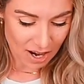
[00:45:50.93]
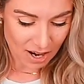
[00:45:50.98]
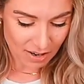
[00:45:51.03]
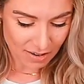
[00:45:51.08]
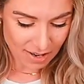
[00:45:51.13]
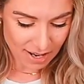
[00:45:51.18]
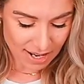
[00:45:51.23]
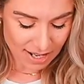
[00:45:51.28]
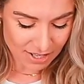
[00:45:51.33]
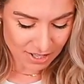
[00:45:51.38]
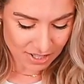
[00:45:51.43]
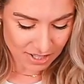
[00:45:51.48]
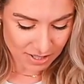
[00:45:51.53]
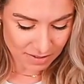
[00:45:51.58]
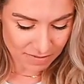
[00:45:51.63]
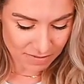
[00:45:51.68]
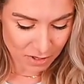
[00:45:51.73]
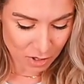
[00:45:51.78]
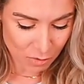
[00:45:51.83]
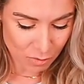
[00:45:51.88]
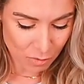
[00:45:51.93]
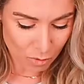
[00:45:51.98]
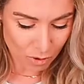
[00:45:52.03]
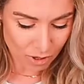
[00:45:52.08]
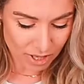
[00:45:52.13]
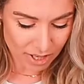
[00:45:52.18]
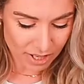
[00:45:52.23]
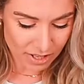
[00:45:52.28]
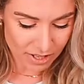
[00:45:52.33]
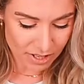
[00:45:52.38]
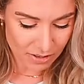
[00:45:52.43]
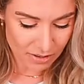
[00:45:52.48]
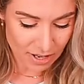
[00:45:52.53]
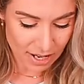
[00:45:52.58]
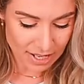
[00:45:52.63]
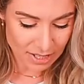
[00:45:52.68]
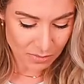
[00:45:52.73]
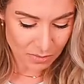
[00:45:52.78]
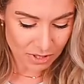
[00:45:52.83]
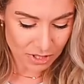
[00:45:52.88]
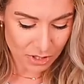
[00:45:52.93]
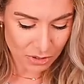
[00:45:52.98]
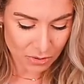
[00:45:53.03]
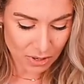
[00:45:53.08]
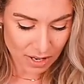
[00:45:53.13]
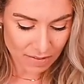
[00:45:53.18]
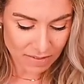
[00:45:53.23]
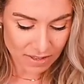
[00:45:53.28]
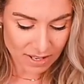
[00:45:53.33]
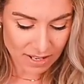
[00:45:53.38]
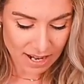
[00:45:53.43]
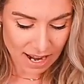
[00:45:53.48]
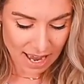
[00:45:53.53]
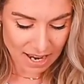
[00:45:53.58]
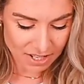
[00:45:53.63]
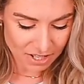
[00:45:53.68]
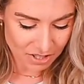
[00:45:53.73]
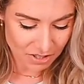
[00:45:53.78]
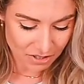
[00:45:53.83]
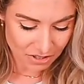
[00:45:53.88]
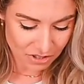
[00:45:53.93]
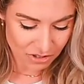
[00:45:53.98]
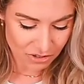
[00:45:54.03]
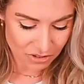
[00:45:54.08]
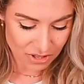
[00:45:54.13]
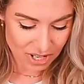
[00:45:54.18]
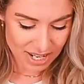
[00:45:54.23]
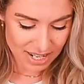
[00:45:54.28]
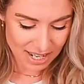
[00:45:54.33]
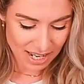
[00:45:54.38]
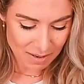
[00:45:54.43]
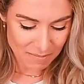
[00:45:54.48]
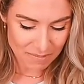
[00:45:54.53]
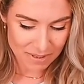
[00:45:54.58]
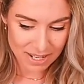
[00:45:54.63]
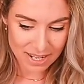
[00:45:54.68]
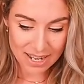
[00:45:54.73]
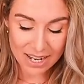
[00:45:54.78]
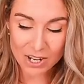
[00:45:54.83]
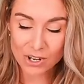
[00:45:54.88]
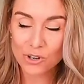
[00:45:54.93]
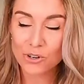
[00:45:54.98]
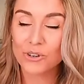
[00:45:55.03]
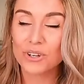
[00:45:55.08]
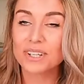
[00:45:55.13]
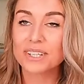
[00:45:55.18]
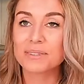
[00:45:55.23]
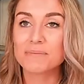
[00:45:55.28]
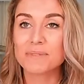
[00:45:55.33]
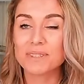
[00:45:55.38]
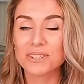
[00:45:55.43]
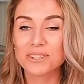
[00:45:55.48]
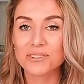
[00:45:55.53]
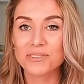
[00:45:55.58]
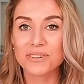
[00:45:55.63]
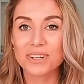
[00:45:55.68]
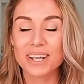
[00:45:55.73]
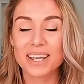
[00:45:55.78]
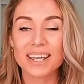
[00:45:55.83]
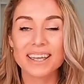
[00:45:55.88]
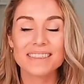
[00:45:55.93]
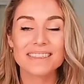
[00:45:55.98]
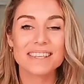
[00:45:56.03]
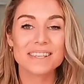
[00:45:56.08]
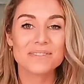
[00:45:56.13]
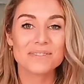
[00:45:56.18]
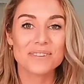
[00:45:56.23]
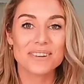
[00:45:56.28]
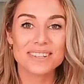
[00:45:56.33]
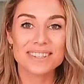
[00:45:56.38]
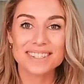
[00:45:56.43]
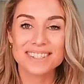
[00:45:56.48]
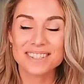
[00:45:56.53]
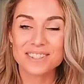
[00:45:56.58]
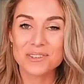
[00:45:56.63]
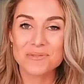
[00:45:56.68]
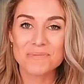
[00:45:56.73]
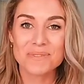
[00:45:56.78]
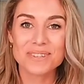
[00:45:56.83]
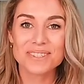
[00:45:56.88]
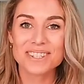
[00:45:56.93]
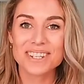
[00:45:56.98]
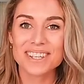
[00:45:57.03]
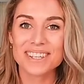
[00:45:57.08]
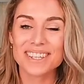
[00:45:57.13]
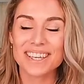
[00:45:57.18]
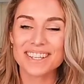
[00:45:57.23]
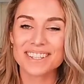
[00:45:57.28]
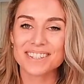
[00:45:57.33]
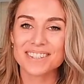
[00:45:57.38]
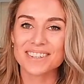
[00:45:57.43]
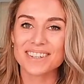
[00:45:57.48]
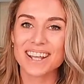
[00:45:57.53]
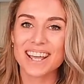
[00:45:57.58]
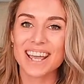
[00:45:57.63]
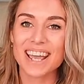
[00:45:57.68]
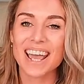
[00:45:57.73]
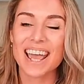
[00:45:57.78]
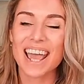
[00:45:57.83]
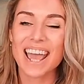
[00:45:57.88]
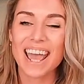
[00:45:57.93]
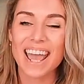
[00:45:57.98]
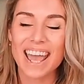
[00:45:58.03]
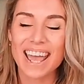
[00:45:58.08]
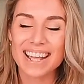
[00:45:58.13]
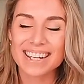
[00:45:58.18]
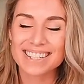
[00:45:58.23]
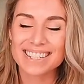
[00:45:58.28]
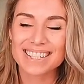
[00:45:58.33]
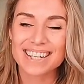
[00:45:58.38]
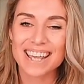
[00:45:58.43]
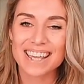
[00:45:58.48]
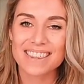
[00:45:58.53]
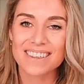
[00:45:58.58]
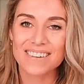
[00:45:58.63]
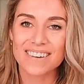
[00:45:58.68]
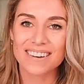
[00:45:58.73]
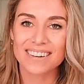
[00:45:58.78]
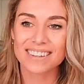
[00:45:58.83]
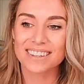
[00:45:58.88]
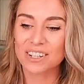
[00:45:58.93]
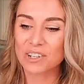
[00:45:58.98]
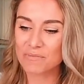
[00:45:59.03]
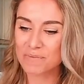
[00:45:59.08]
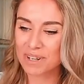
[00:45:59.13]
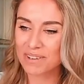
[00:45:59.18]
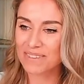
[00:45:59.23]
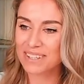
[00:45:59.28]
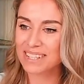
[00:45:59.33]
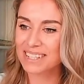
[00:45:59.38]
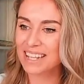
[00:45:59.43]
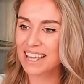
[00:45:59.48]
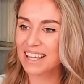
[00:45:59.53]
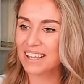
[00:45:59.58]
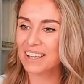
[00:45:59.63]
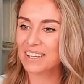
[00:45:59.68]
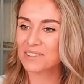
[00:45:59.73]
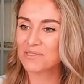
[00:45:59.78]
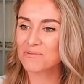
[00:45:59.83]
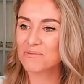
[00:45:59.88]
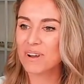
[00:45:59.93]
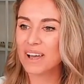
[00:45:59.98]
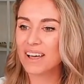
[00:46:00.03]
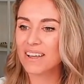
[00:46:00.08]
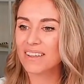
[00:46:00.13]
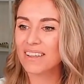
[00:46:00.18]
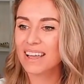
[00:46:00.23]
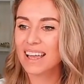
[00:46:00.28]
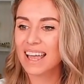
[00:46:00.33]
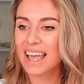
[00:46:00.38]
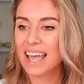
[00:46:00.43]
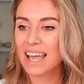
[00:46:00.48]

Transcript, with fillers: All right, just a few more here, you guys. We do have the National Tree Company Christmas tree. These are on super sale yesterday, and today they're on a little bit of a sale as well.